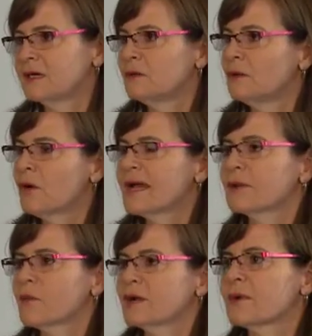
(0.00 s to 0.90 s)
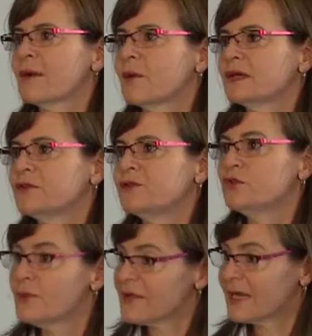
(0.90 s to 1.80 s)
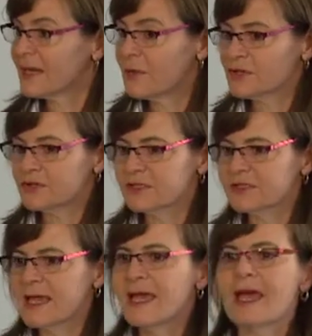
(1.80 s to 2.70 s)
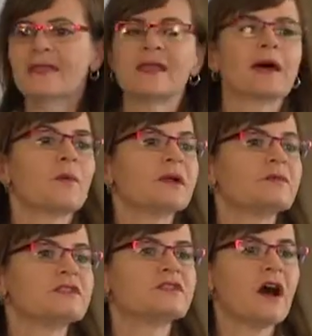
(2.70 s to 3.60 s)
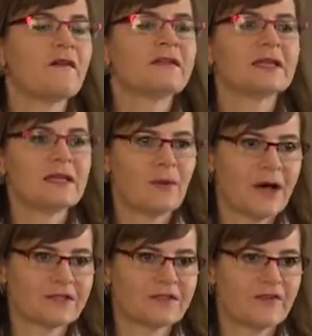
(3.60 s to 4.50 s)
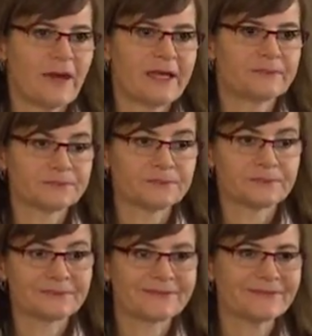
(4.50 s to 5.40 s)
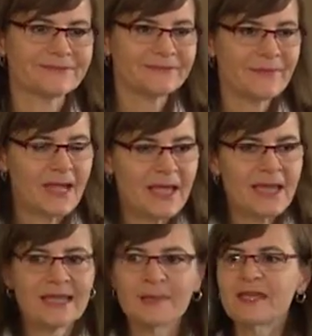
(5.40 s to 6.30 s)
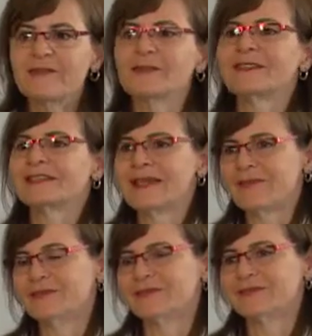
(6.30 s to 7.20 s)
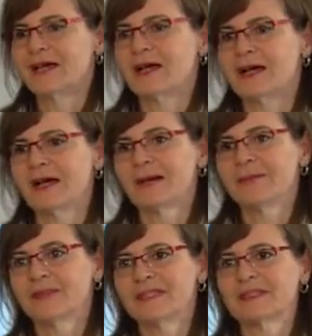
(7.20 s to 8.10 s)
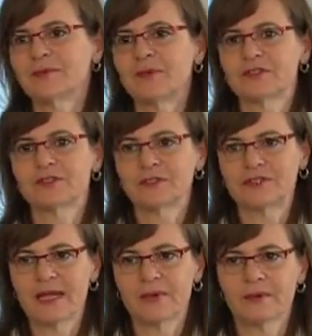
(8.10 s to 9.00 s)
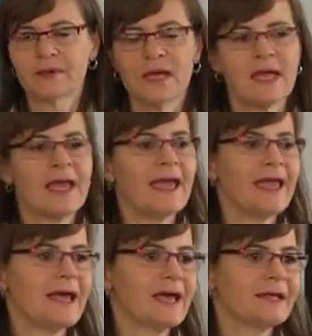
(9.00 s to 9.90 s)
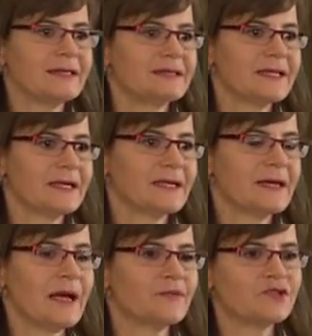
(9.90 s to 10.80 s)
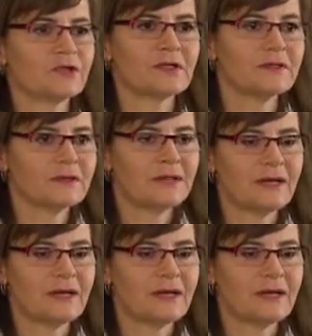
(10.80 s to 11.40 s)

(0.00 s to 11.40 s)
look at what do I want to do with that emotions, and then I want to resolve it in a positive way. Let me give you an example. This is a personal example, and I'm sure